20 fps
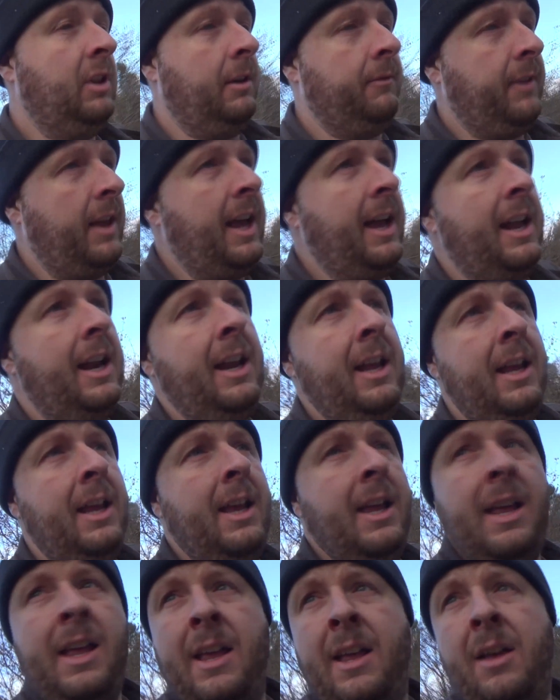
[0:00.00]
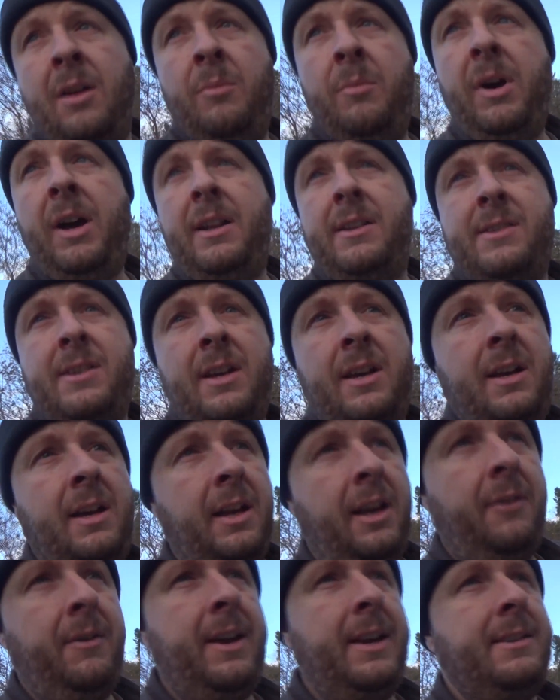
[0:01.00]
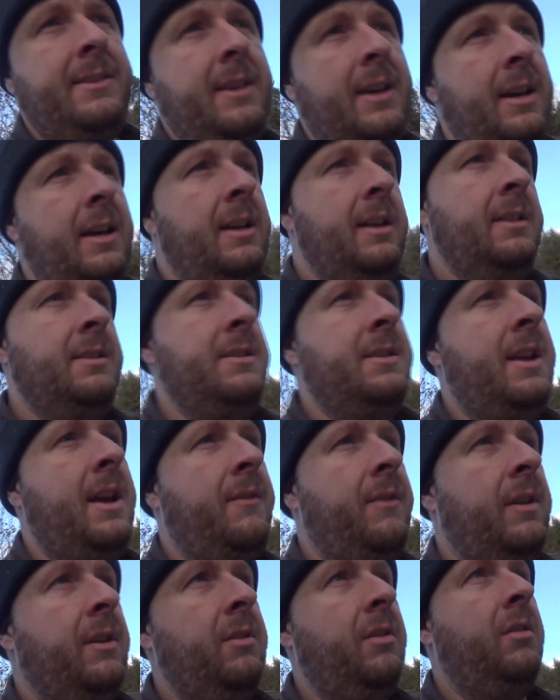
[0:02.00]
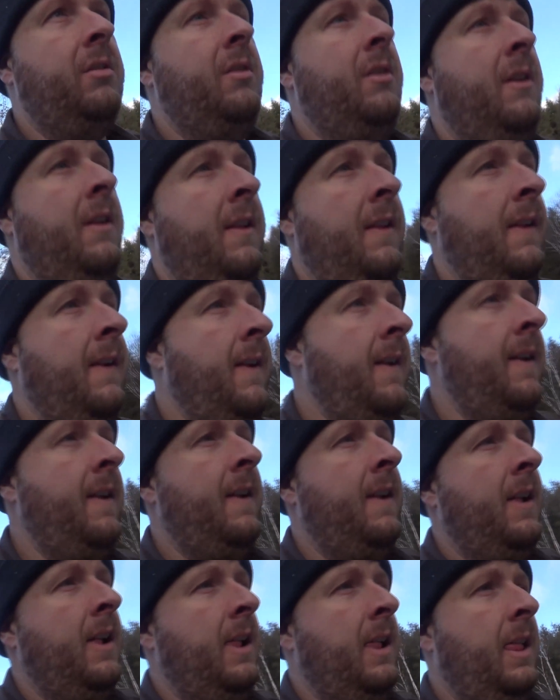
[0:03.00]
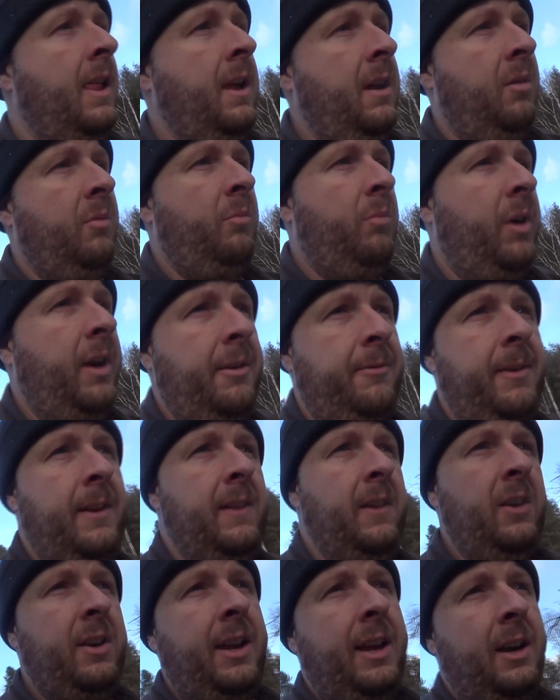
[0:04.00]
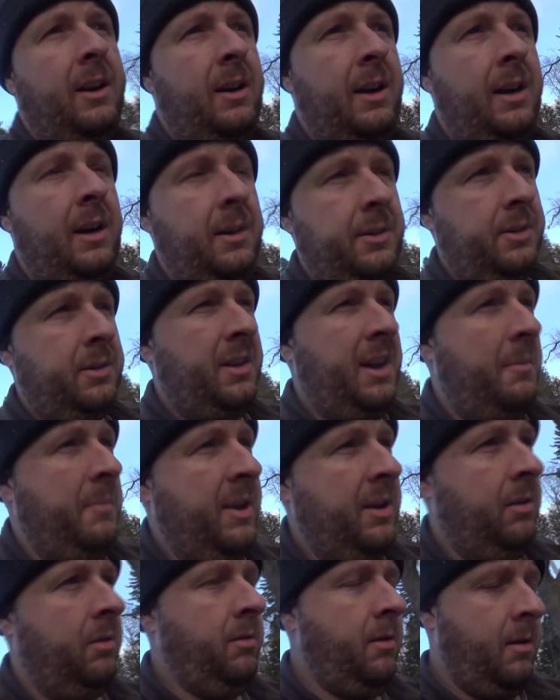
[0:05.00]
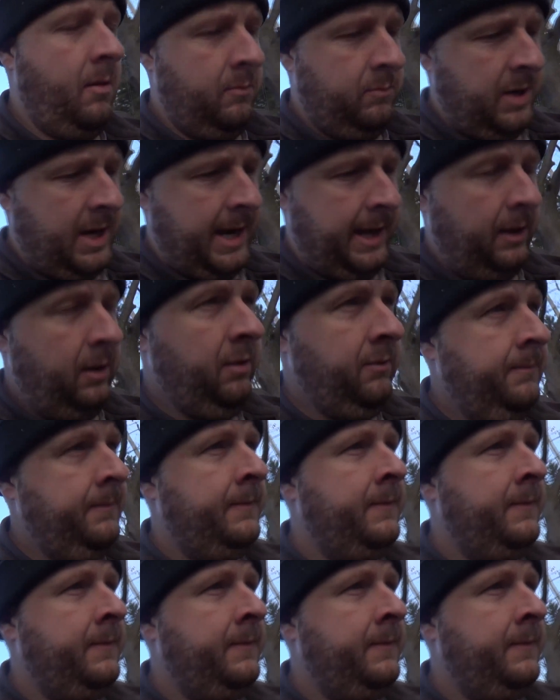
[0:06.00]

Love that. But anyways, just have a little briefy look here at our scrap metal pile.